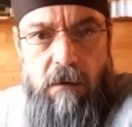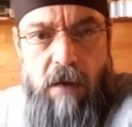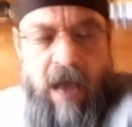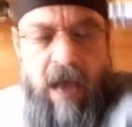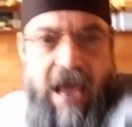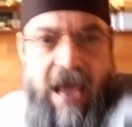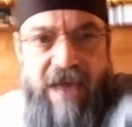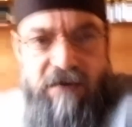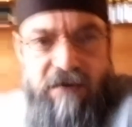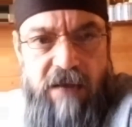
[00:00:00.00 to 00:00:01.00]
I have
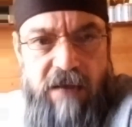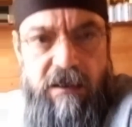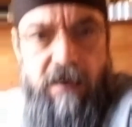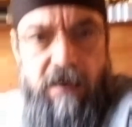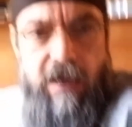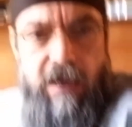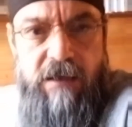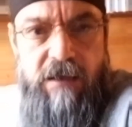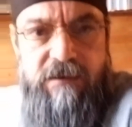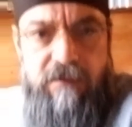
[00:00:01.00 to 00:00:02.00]
nothing
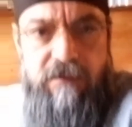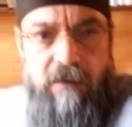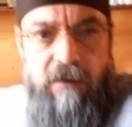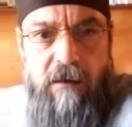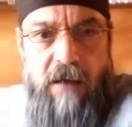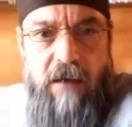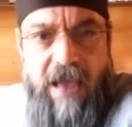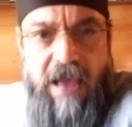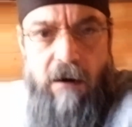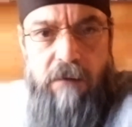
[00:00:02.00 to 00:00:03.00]
against
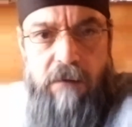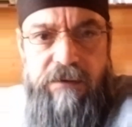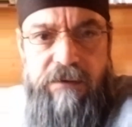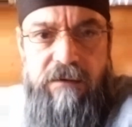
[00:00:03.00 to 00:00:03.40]
Arabs,